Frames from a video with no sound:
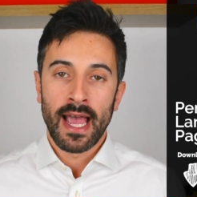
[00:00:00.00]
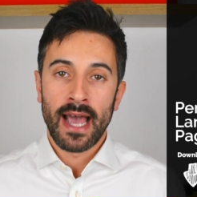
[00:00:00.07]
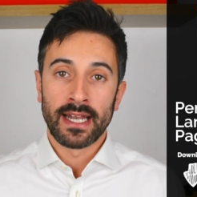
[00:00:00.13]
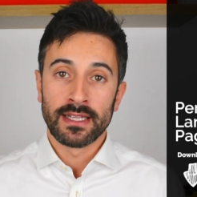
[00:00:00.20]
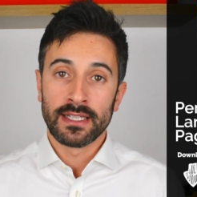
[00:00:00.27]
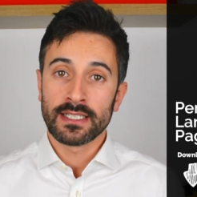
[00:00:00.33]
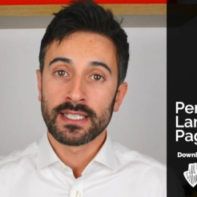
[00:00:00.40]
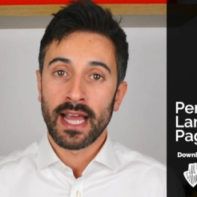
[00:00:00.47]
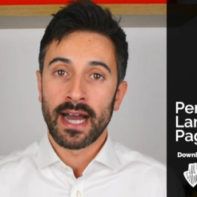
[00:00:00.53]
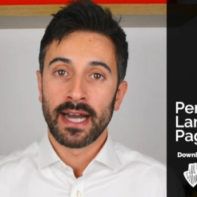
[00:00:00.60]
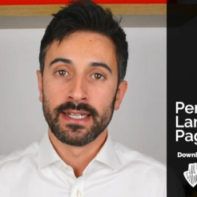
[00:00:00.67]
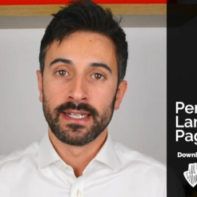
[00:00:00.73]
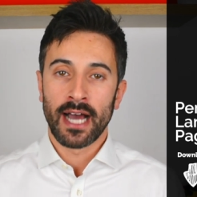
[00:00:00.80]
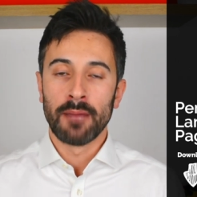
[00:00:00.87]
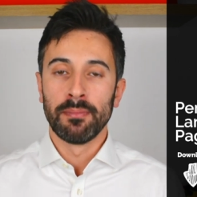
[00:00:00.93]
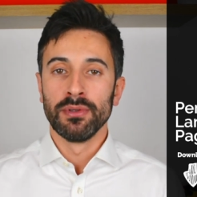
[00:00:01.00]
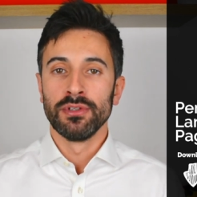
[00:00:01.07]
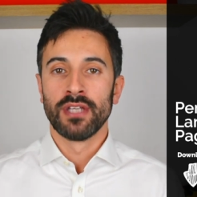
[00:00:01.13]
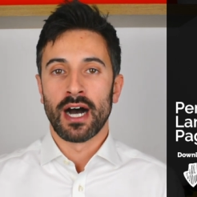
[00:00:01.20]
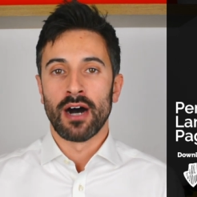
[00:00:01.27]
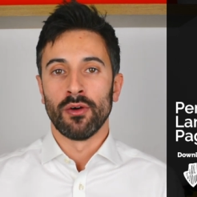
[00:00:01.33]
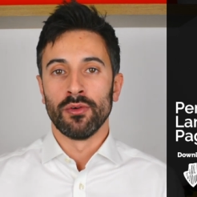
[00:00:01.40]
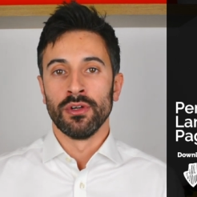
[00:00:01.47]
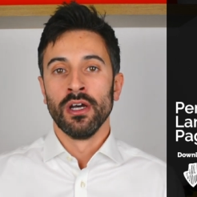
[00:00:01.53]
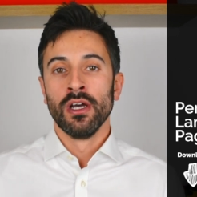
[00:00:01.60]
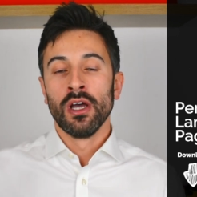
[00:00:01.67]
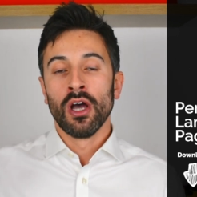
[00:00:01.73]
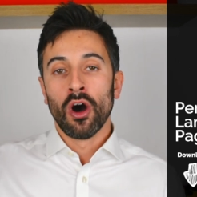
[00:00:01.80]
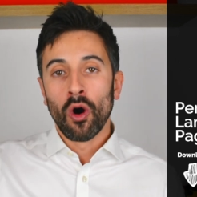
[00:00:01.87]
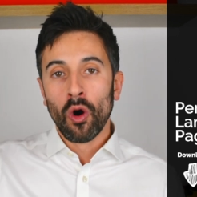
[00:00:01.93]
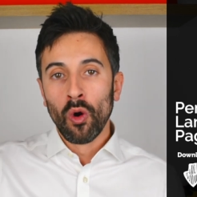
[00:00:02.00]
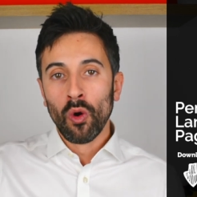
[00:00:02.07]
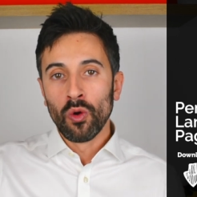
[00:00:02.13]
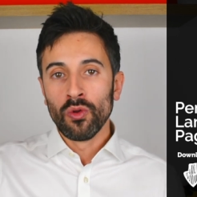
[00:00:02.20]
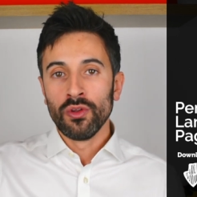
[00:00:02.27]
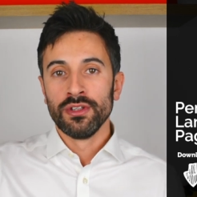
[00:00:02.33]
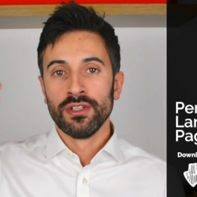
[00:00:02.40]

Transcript: and in this guide I put down all